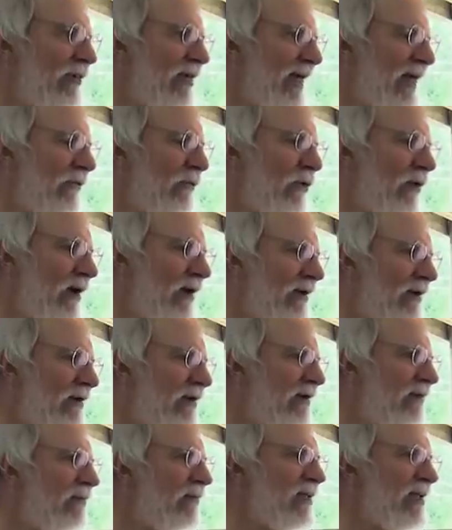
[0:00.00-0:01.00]
of that one.
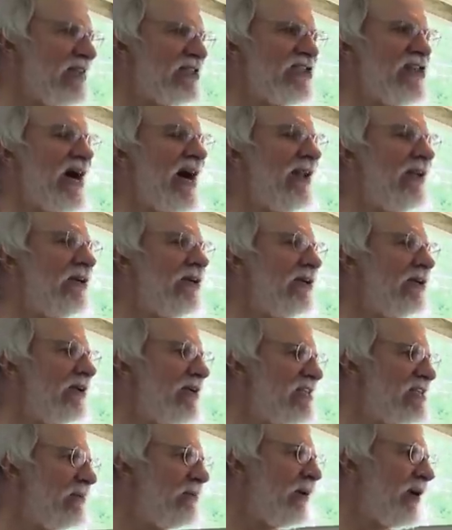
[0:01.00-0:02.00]
It's not nearly
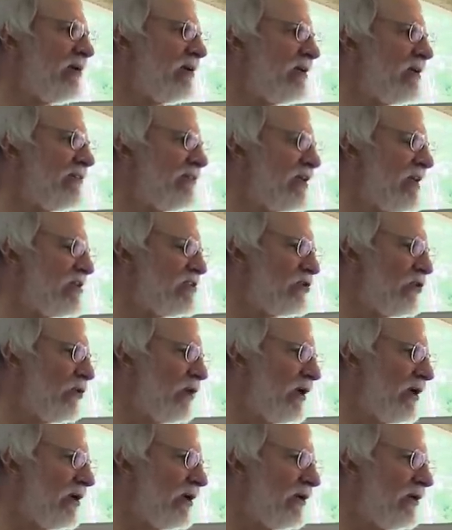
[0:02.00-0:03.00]
as abundant as
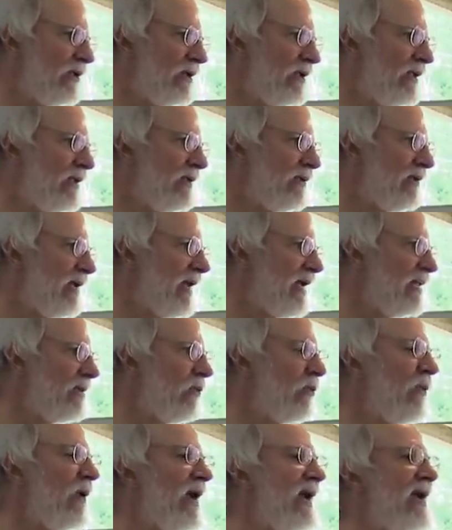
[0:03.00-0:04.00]
oil. And the
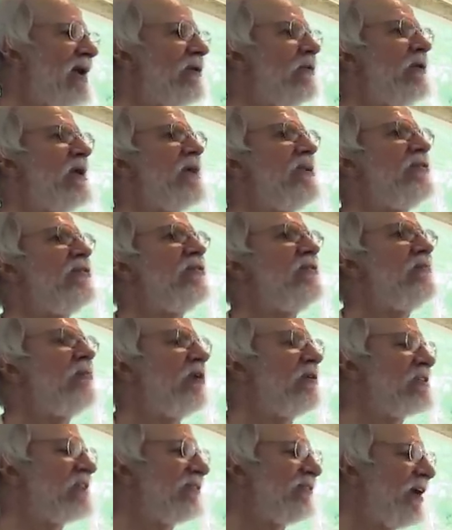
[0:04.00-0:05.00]
way we do
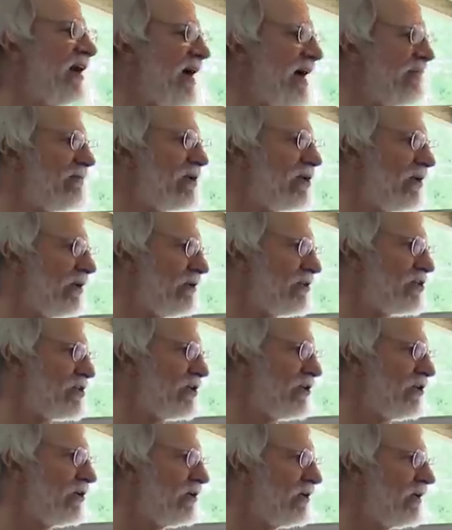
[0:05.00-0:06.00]
most of our
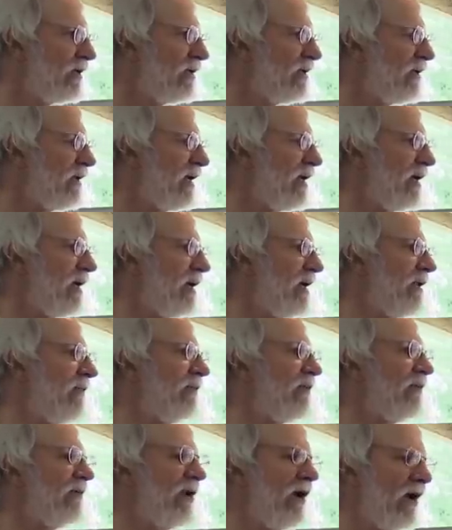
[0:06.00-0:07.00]
agriculture
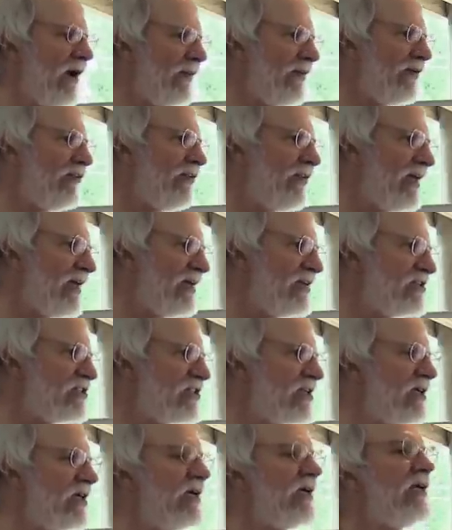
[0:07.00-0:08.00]
and other things,
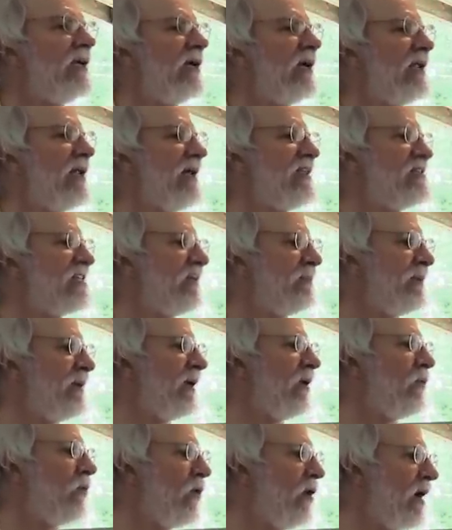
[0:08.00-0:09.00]
it ends up in
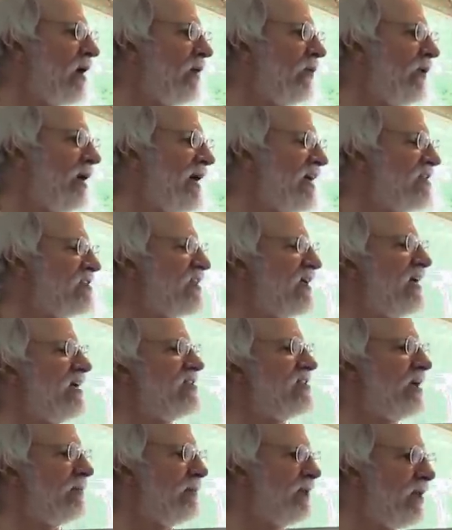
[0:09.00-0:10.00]
our waterways,
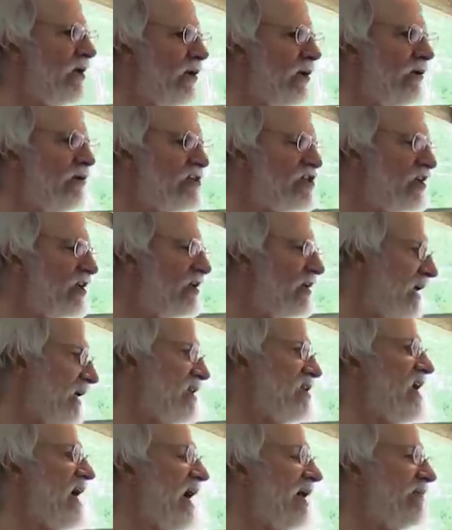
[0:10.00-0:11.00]
ends up in the ocean.
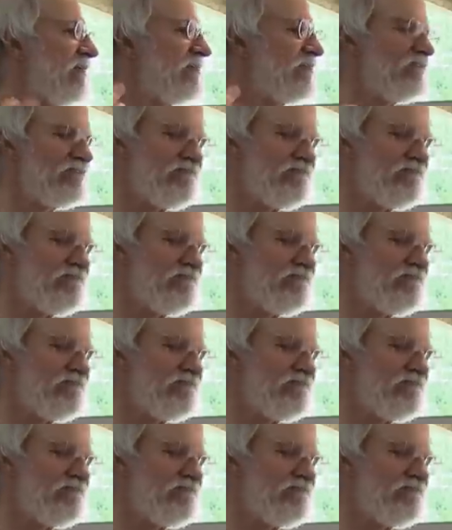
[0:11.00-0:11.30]
And yeah,